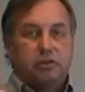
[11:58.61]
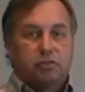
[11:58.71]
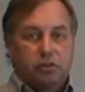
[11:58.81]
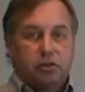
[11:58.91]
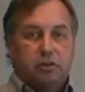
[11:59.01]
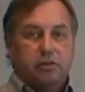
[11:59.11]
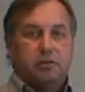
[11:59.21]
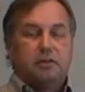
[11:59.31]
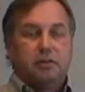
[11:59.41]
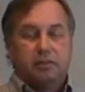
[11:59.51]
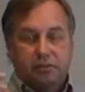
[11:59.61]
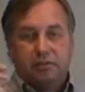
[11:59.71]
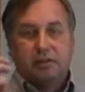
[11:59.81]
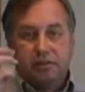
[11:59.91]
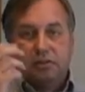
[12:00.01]
sure that it's
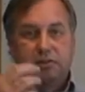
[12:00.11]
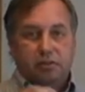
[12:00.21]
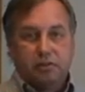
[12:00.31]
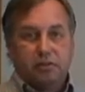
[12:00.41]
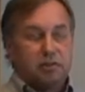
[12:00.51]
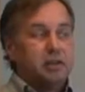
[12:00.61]
easy to use. And